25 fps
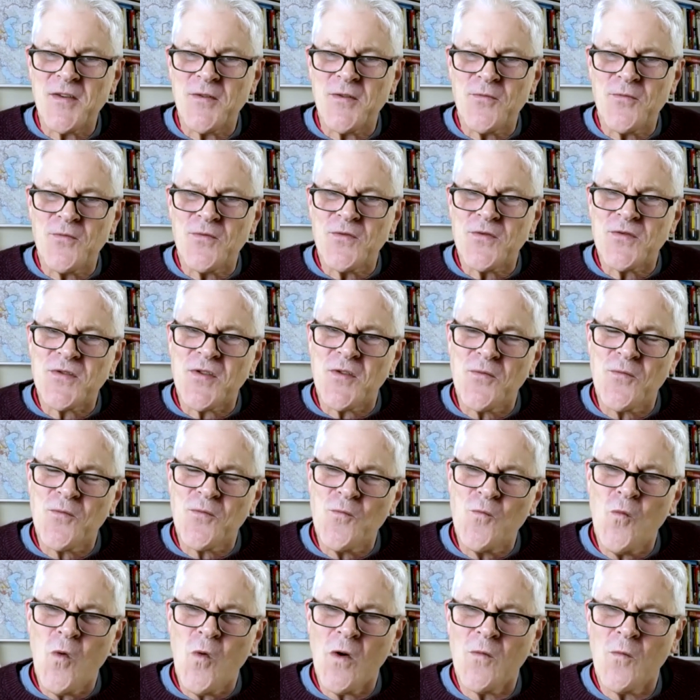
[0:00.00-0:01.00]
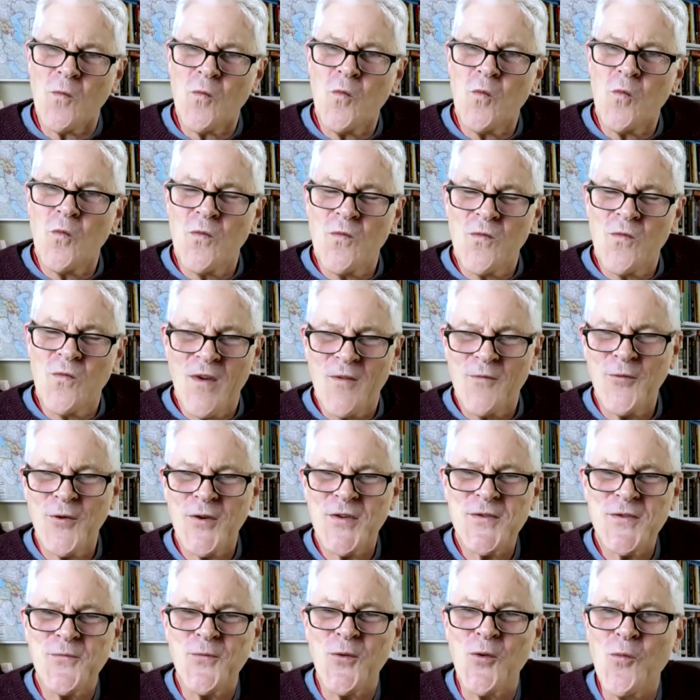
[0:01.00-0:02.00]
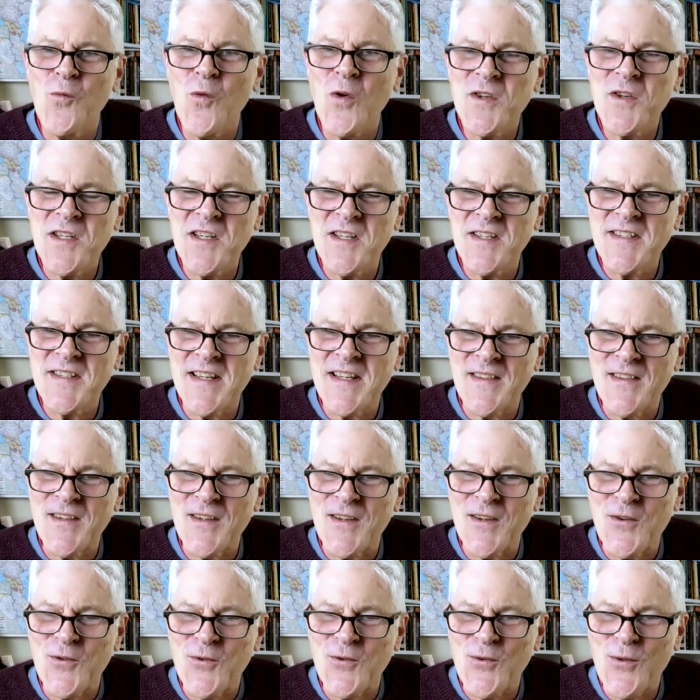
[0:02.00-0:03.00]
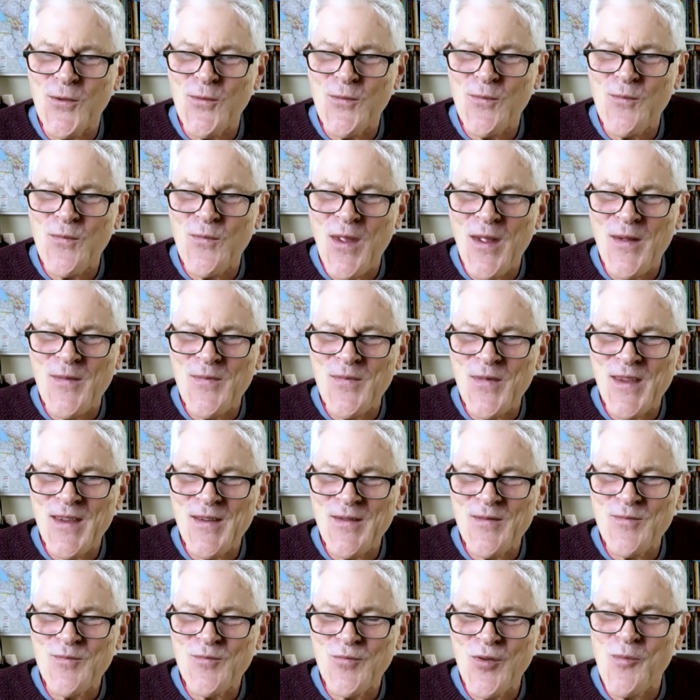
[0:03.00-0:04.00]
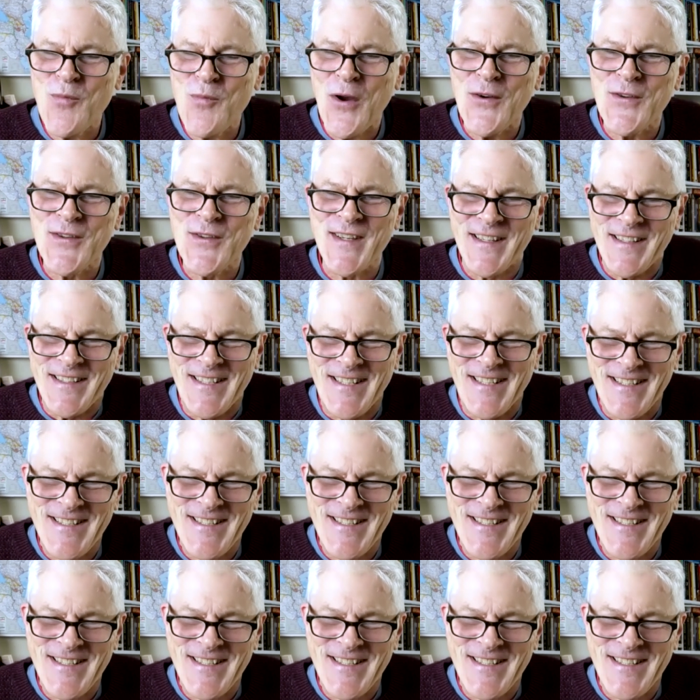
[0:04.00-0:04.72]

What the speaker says: So what? First of all, what is it that you're proposing to